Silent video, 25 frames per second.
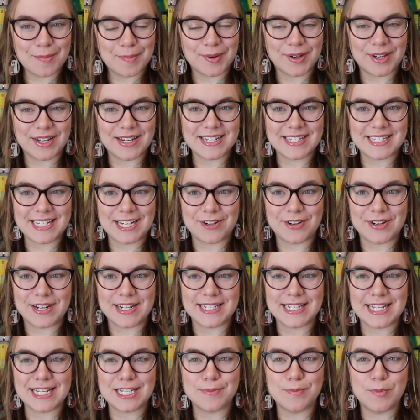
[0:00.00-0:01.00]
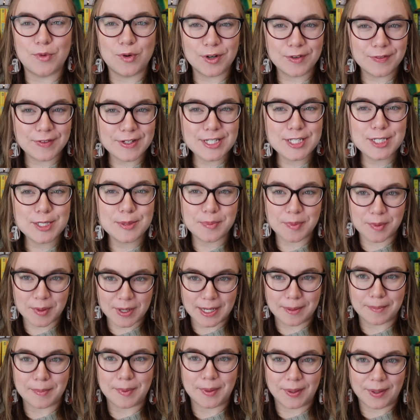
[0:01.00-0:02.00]
book in a series. It's more of a
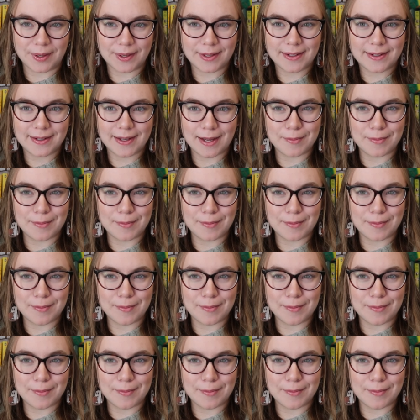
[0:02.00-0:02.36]
spring book.